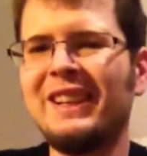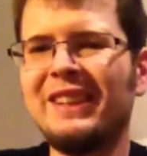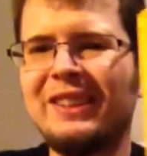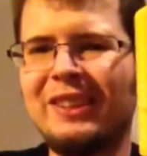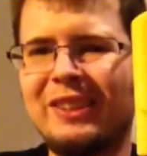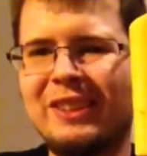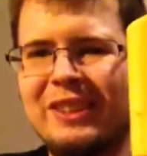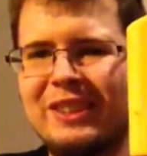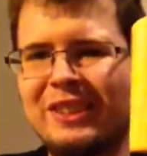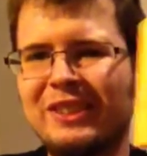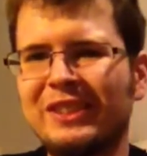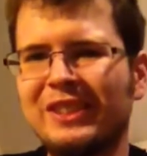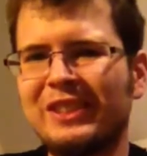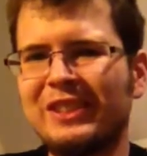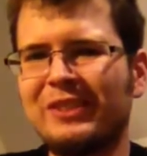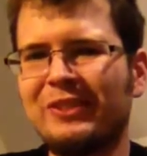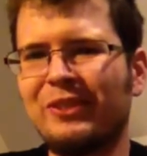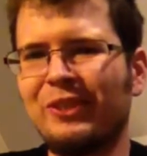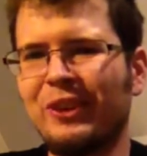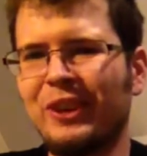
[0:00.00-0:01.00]
Donkey Kong
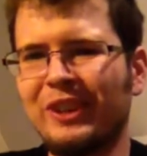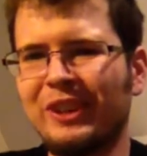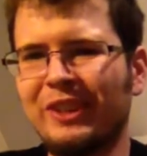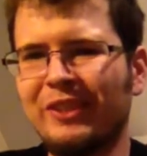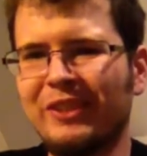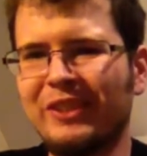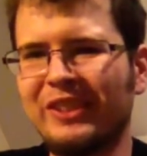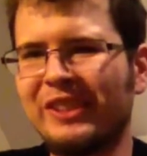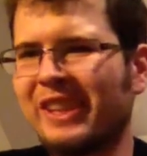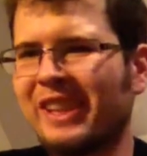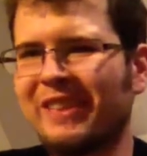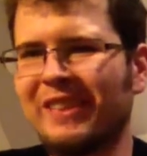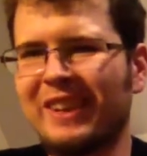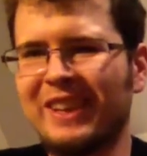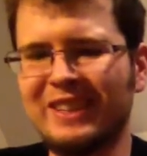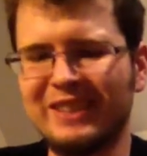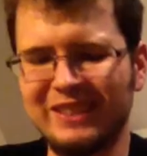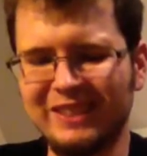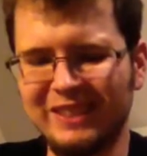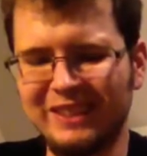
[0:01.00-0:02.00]
64. I love this game.
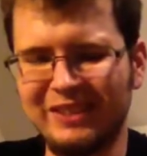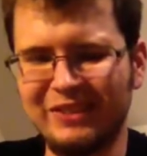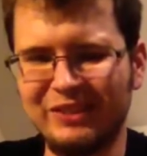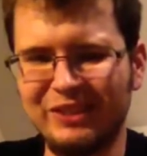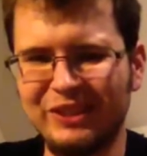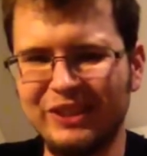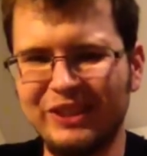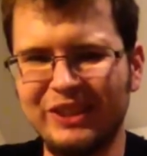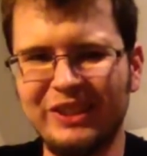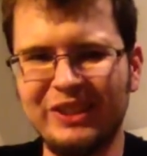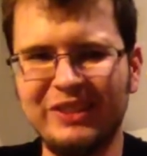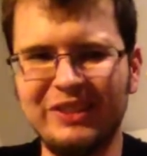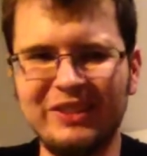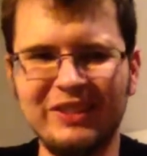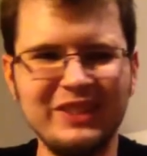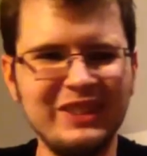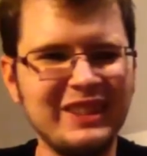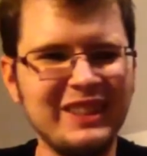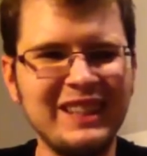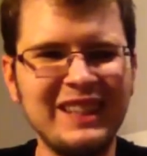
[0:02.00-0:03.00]
Actually, it's really
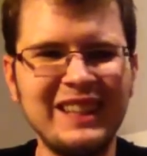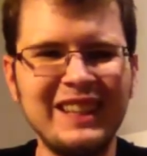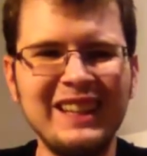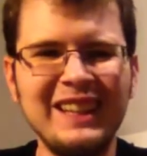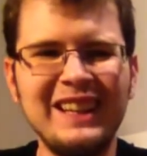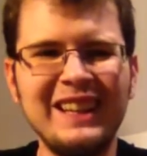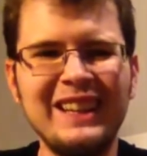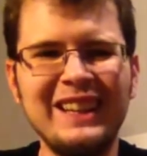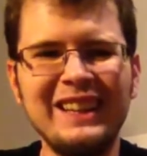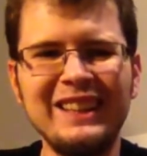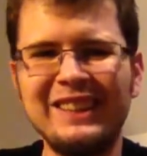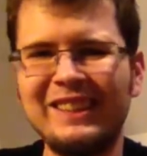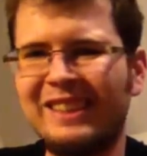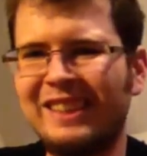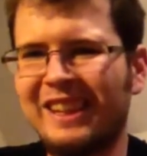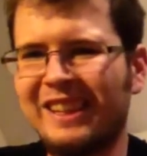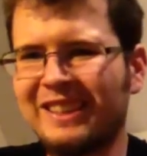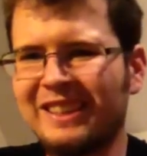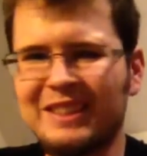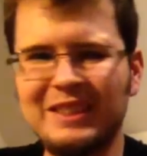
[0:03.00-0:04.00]

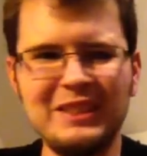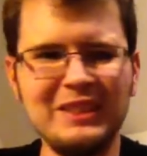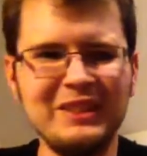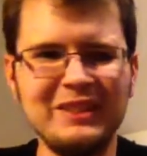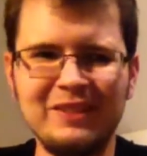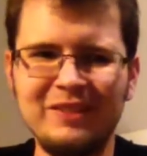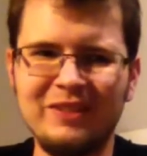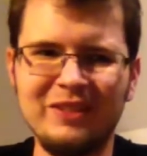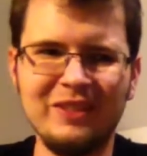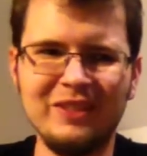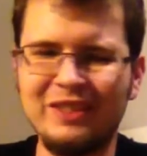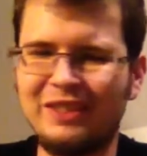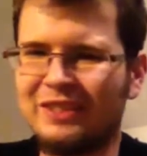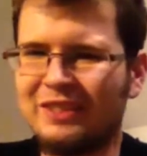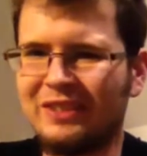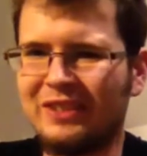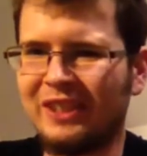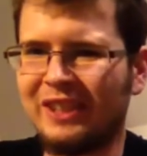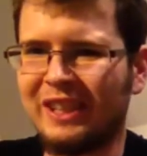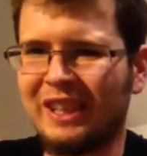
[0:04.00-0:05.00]
you
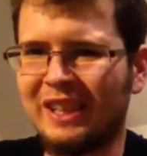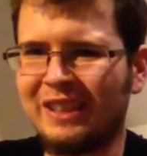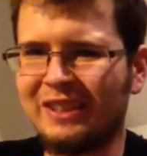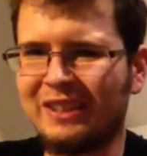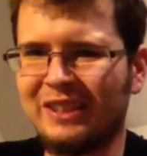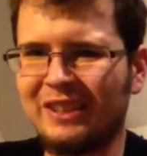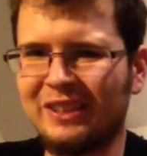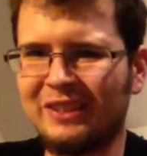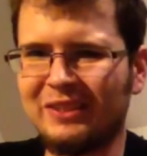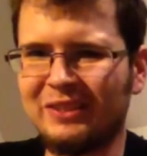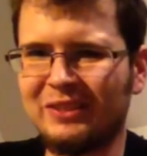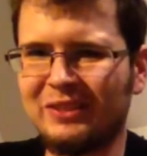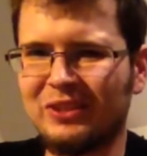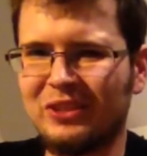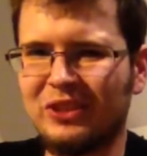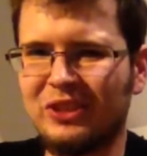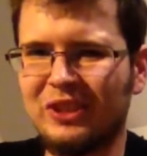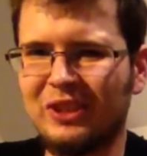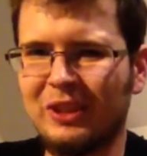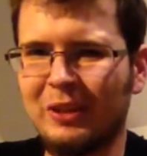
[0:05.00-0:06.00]
really can't talk
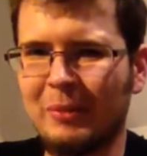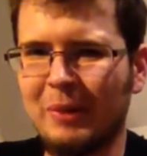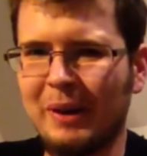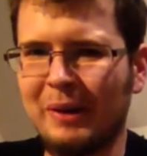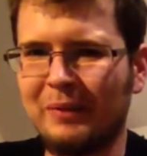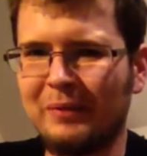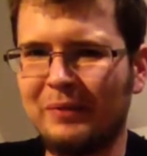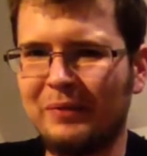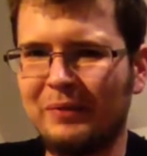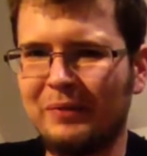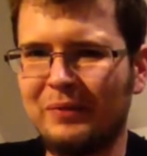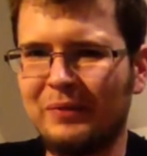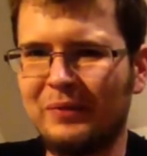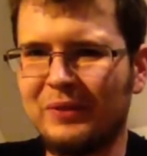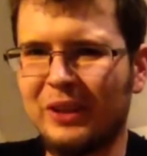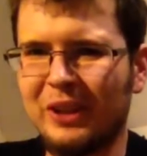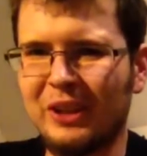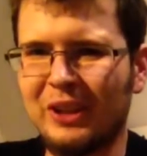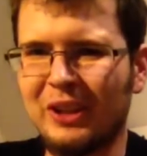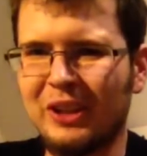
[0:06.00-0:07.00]
shit about
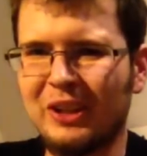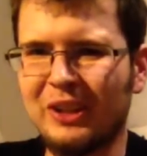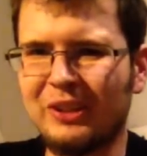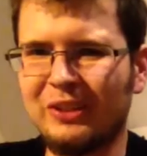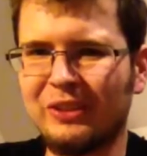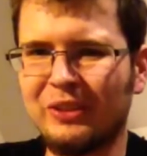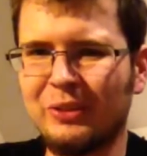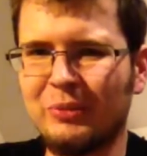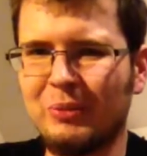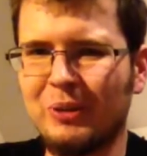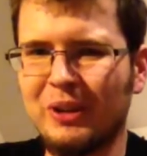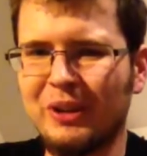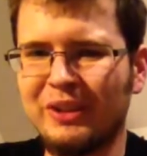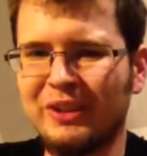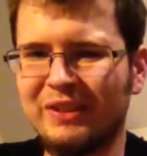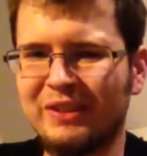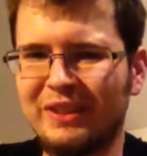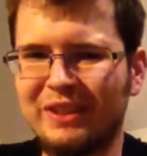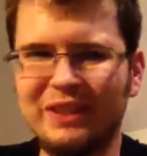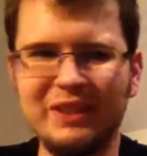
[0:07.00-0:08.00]
Donkey Kong too much.
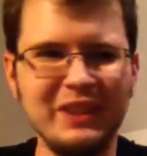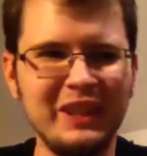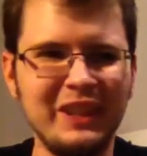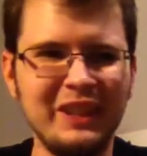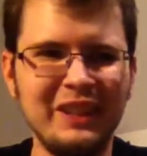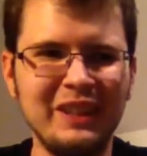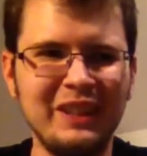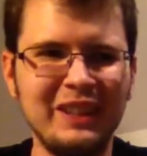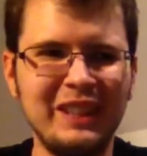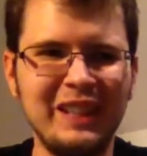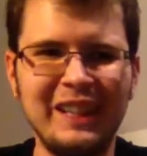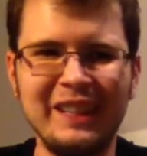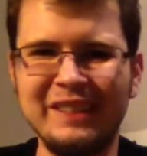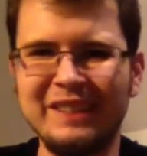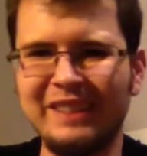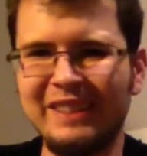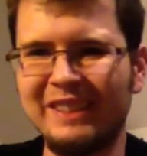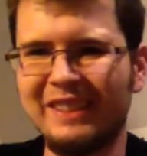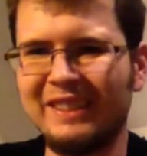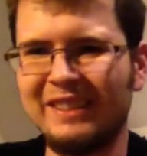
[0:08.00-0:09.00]
I mean, it's like a
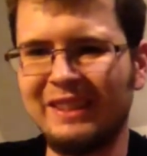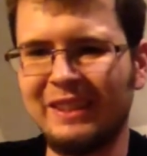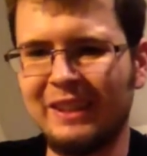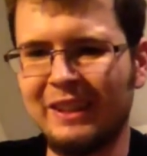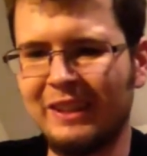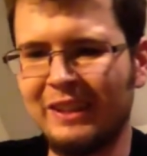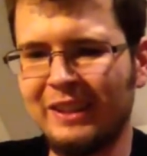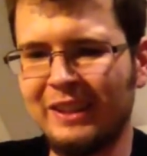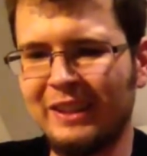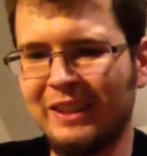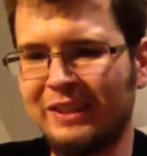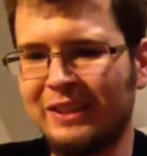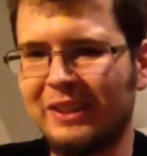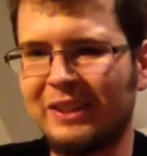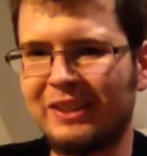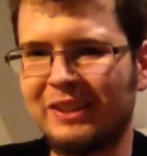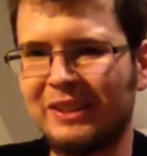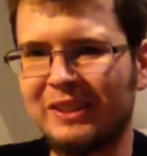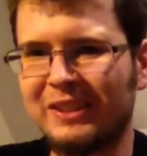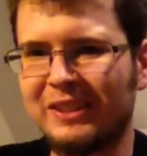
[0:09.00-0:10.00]
classic, and
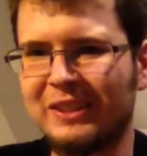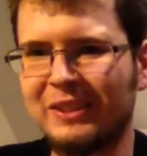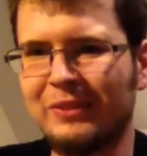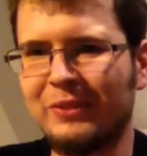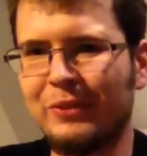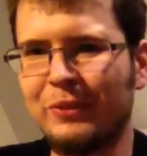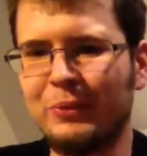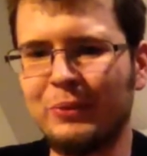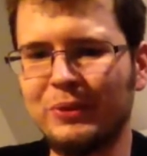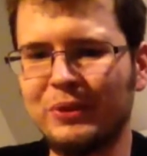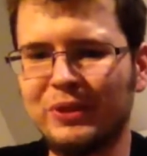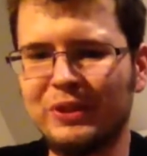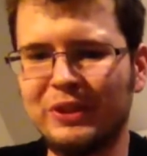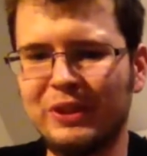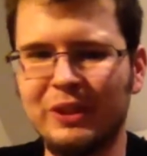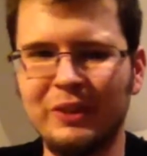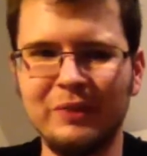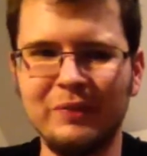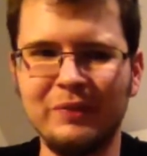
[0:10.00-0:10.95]
Donkey Kong 64 was just